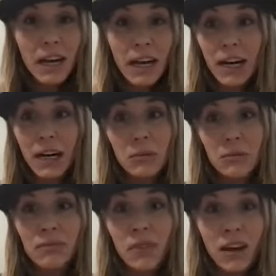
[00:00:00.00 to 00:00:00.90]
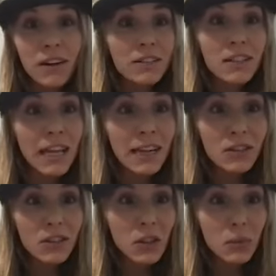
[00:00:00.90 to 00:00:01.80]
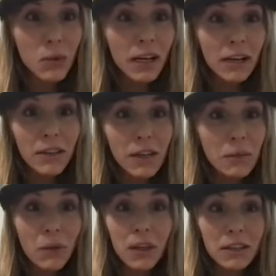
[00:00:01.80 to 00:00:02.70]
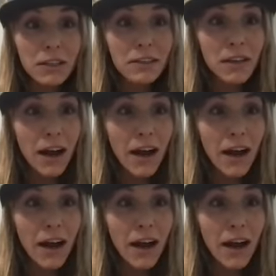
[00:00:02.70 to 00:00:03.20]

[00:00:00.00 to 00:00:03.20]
I honestly can't even tell you the brand of it because